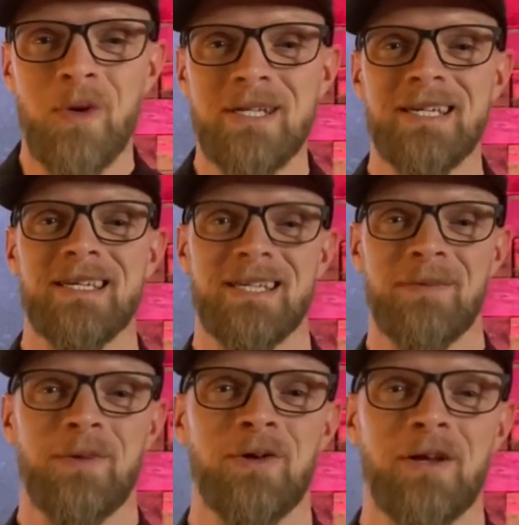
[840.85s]
reaching this
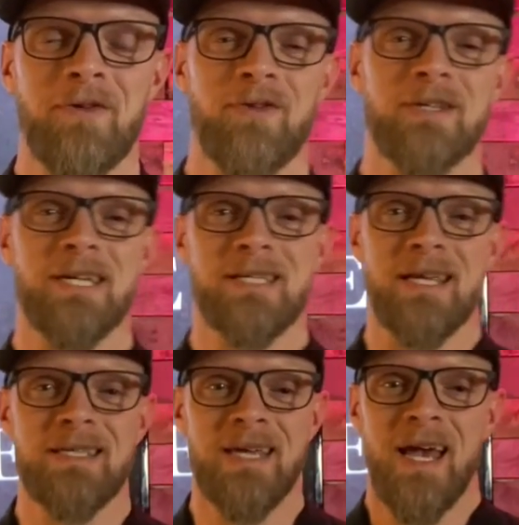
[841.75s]
community for
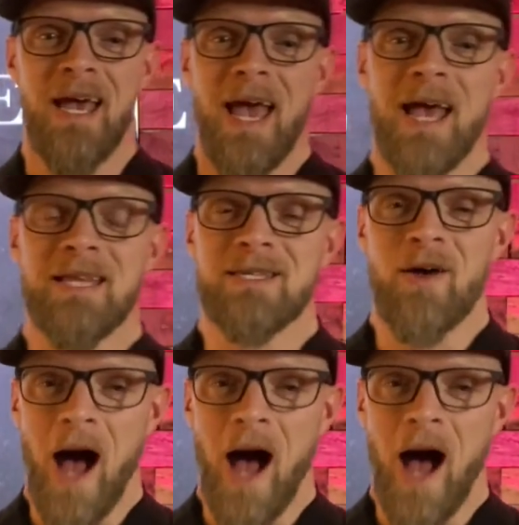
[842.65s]
Jesus. And so